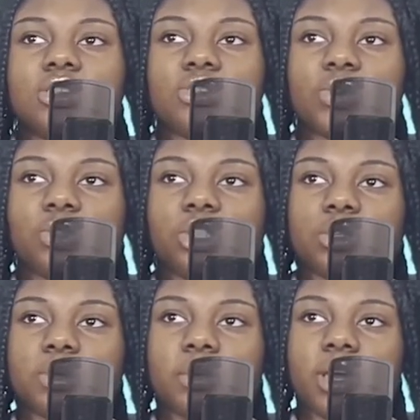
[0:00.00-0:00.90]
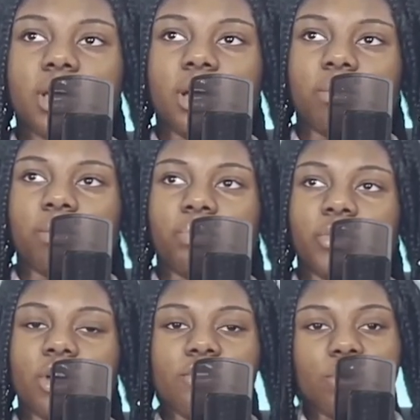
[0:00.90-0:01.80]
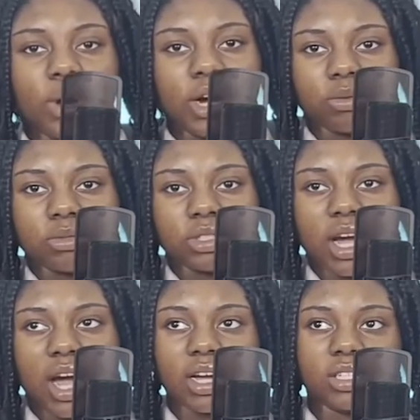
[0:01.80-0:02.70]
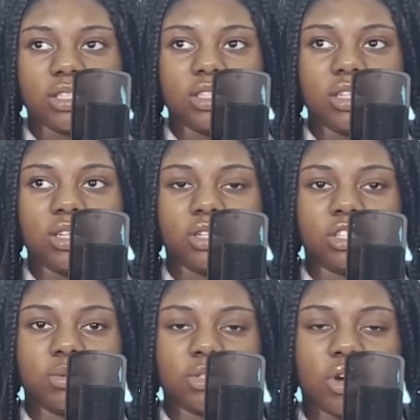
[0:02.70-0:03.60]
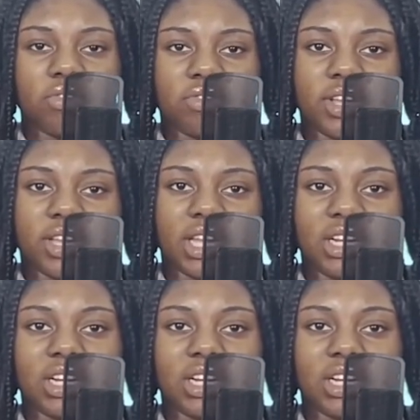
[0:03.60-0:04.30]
so she was a bit overwhelmed, and she was overthinking,